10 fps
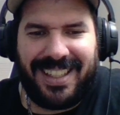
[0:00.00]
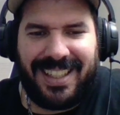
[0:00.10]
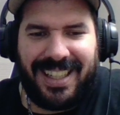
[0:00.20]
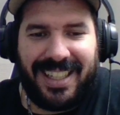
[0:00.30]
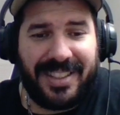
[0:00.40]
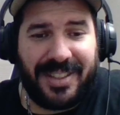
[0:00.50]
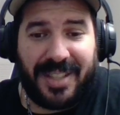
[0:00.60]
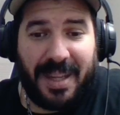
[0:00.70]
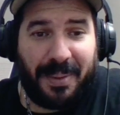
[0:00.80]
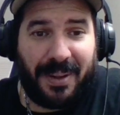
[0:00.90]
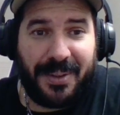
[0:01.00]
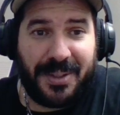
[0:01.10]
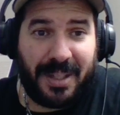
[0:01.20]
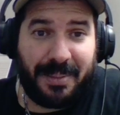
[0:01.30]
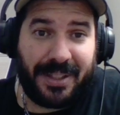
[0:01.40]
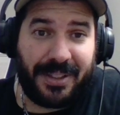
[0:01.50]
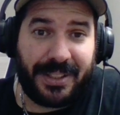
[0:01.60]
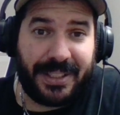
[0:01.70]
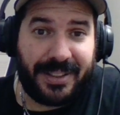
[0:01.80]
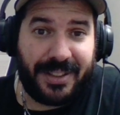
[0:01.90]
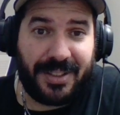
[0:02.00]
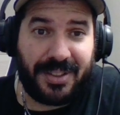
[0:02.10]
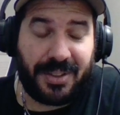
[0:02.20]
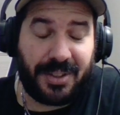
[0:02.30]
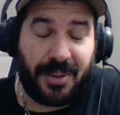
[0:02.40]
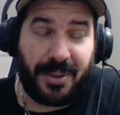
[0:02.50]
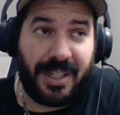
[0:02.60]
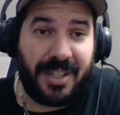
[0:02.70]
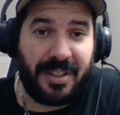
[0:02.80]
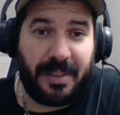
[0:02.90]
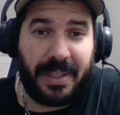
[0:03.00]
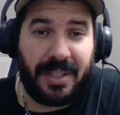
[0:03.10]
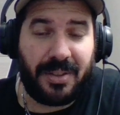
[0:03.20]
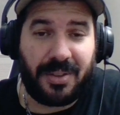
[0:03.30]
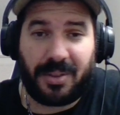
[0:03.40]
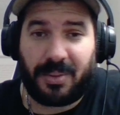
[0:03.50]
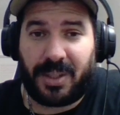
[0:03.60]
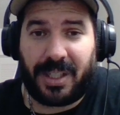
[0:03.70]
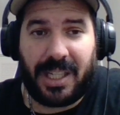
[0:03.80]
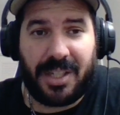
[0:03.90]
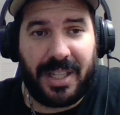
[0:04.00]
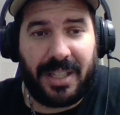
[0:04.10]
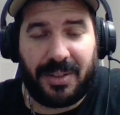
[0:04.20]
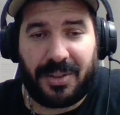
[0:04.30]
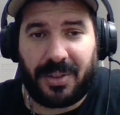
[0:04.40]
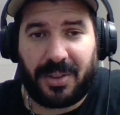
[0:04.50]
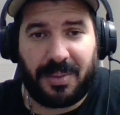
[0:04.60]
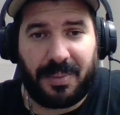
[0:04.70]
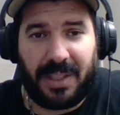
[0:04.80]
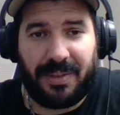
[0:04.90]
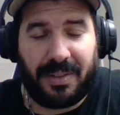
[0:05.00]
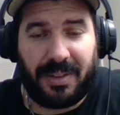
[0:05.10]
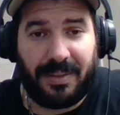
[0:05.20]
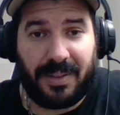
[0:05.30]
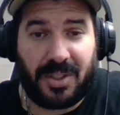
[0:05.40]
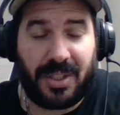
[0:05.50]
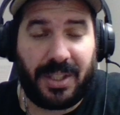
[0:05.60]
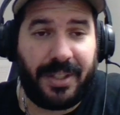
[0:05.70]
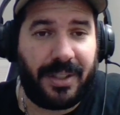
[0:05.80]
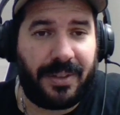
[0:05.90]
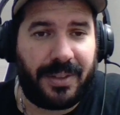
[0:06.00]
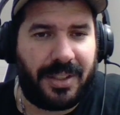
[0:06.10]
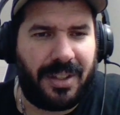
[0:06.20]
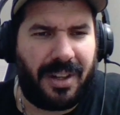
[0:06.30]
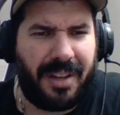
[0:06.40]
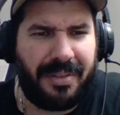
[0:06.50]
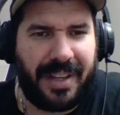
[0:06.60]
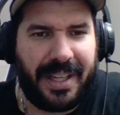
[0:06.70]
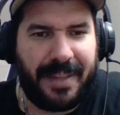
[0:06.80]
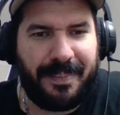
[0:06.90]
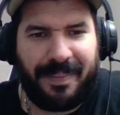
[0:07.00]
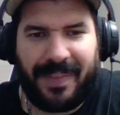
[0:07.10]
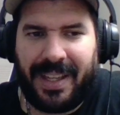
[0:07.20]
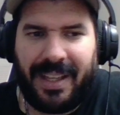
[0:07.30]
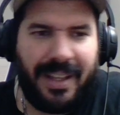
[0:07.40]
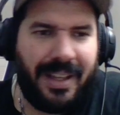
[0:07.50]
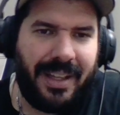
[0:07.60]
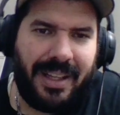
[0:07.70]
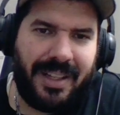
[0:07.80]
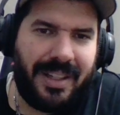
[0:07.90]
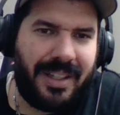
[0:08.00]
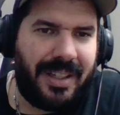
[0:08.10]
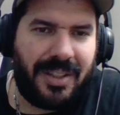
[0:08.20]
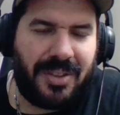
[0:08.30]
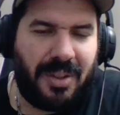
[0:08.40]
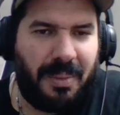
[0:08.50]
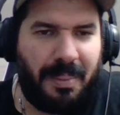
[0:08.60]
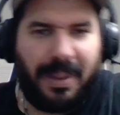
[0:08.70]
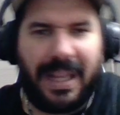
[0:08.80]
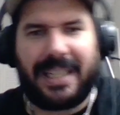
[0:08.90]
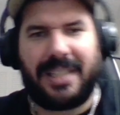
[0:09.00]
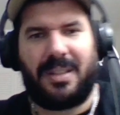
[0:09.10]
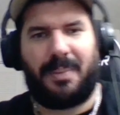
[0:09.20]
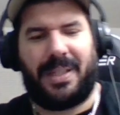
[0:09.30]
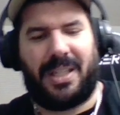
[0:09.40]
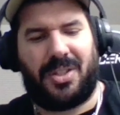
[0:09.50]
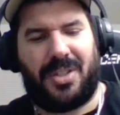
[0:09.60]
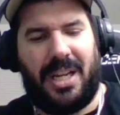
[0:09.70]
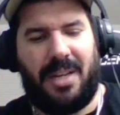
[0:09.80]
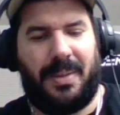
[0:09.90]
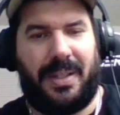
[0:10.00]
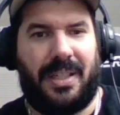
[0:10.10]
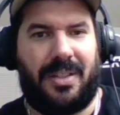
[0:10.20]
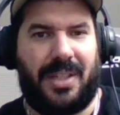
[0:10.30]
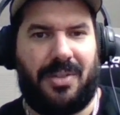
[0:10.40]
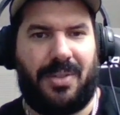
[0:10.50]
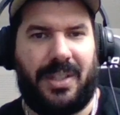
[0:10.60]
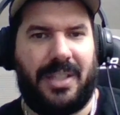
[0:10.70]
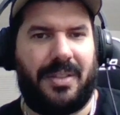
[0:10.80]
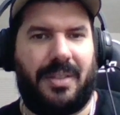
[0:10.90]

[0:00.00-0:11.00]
It is the same problem we were talking about earlier. This is the coordination of the pieces. There's a rook on h8, which looks even sillier than what it did on f8. So black is up in exchange, but the exchange really isn't